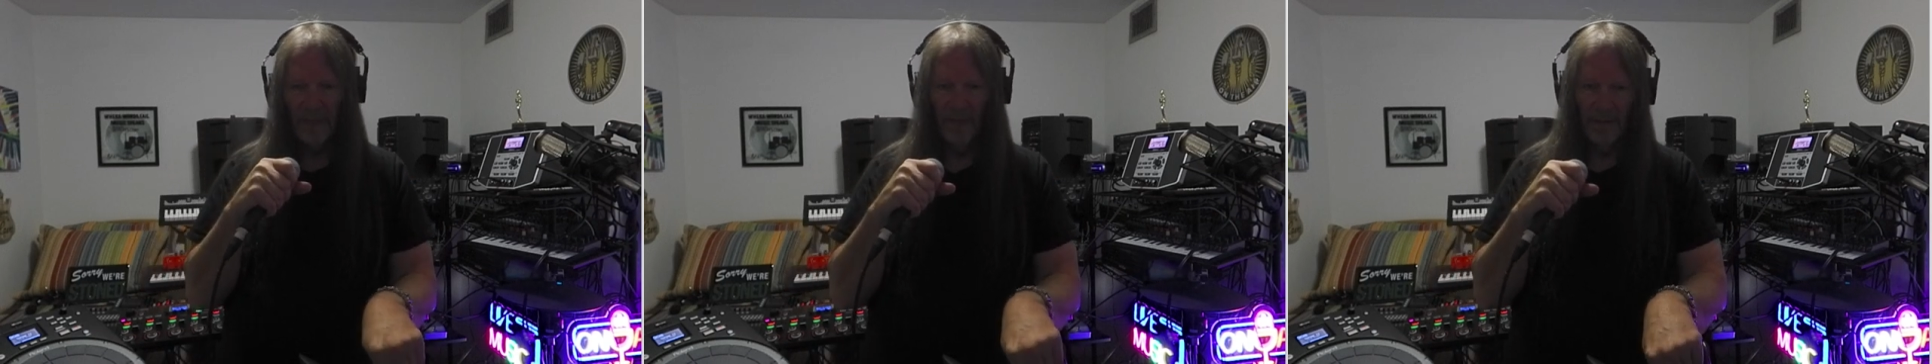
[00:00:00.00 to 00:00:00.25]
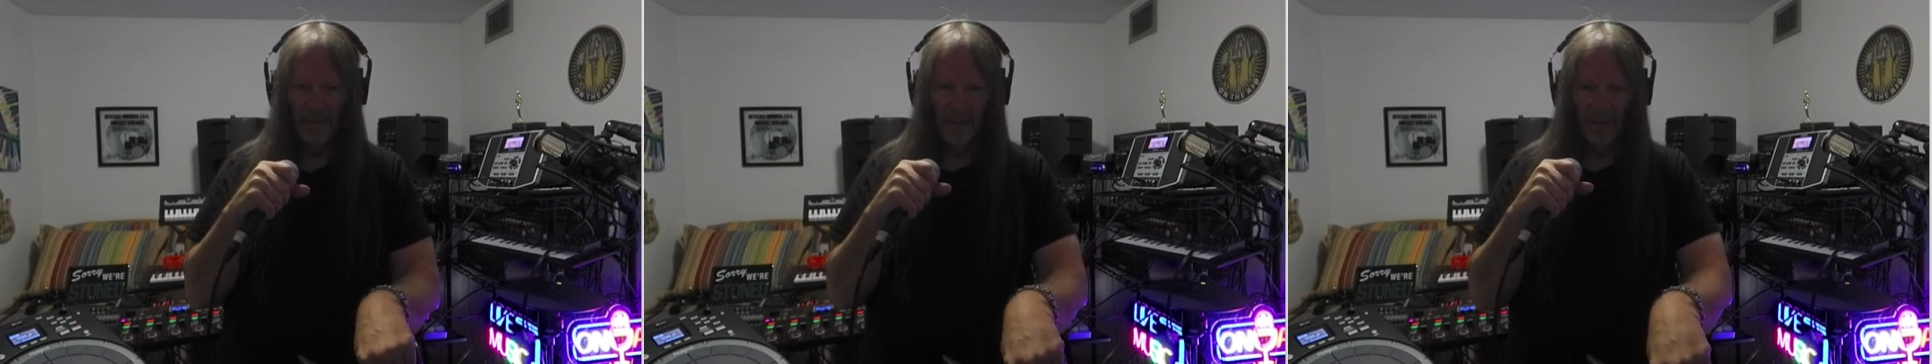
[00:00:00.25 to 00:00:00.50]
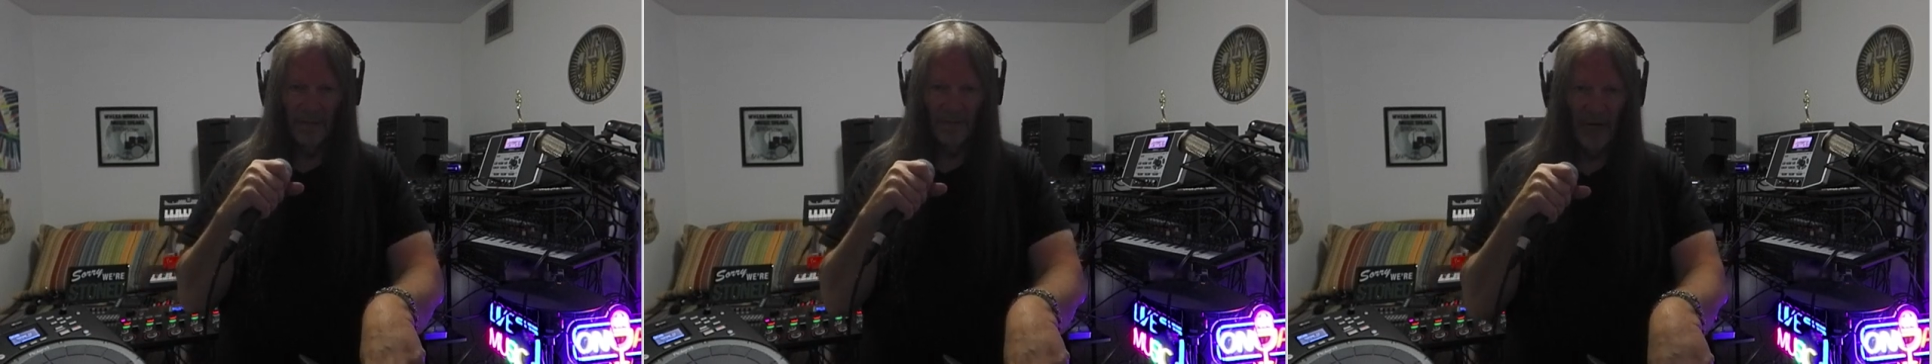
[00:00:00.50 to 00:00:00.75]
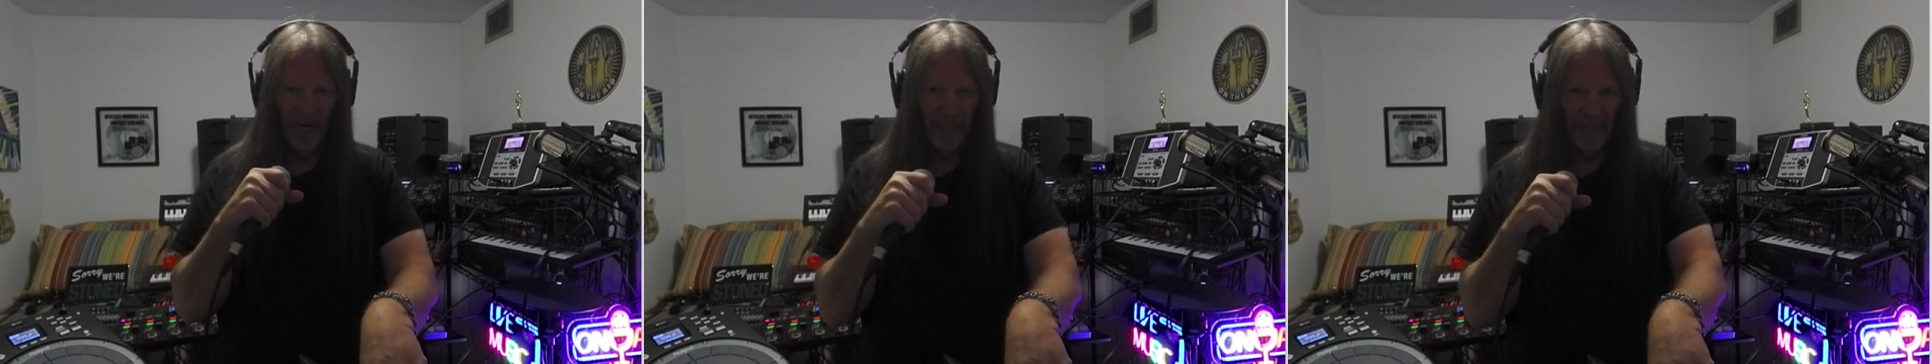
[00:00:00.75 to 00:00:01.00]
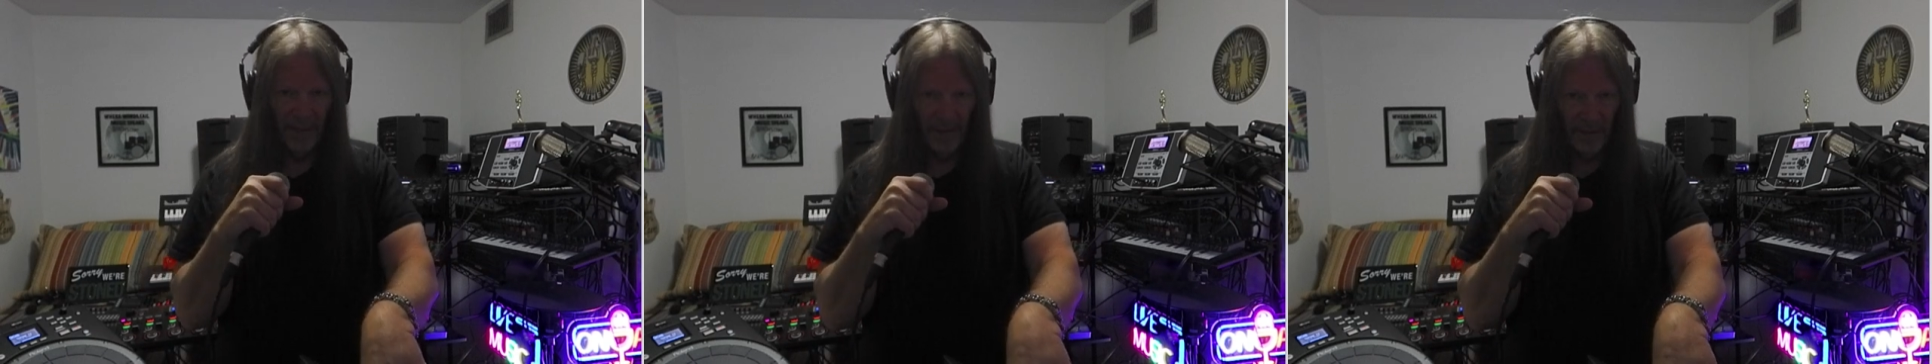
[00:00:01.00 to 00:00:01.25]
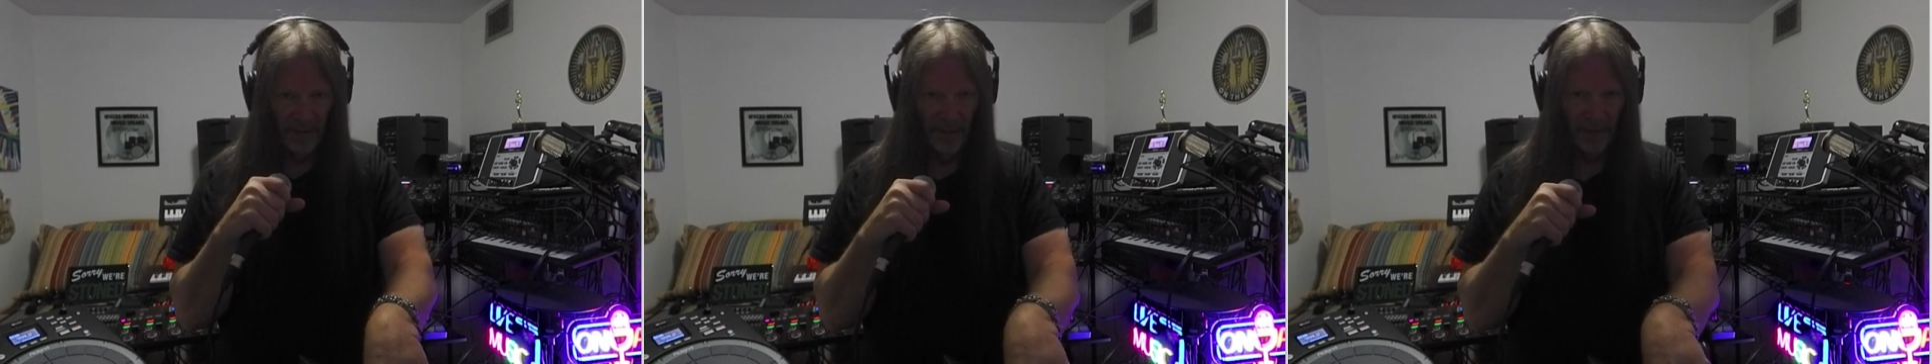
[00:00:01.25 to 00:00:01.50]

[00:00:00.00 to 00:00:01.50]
on their findings,